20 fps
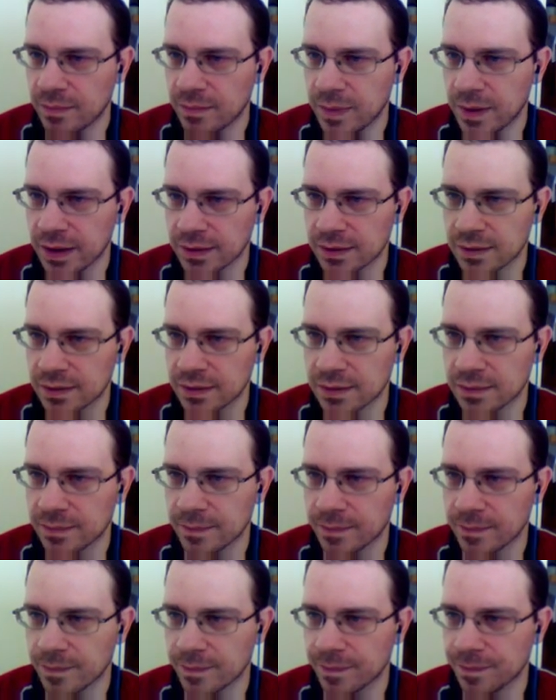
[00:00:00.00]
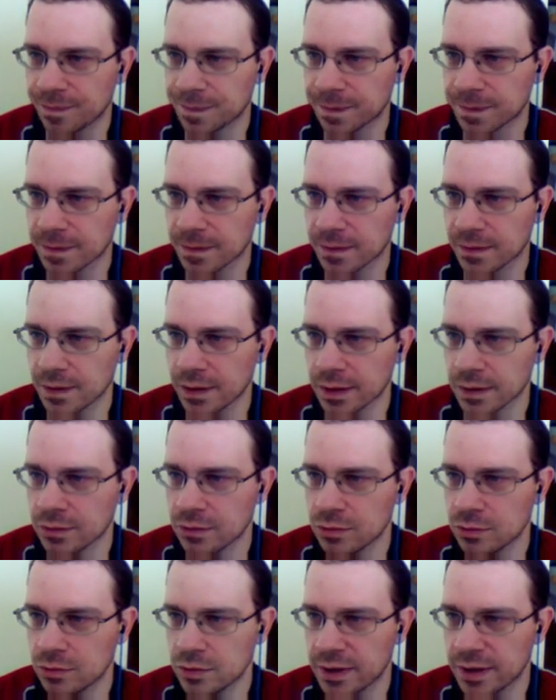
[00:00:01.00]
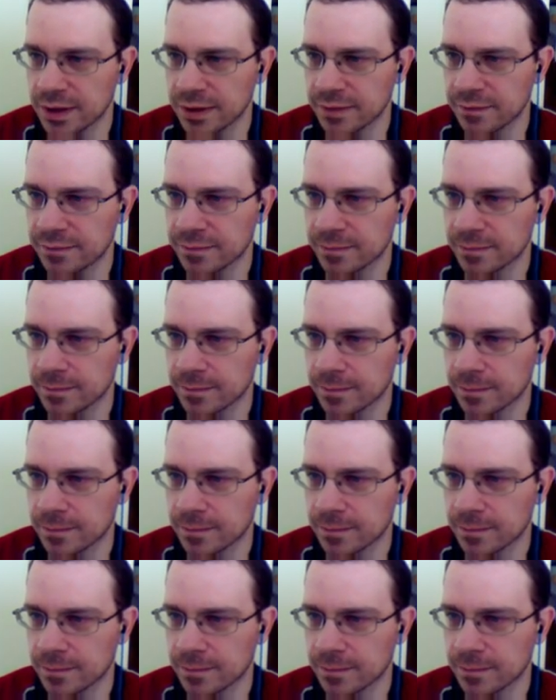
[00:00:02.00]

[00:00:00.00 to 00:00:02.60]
but I do have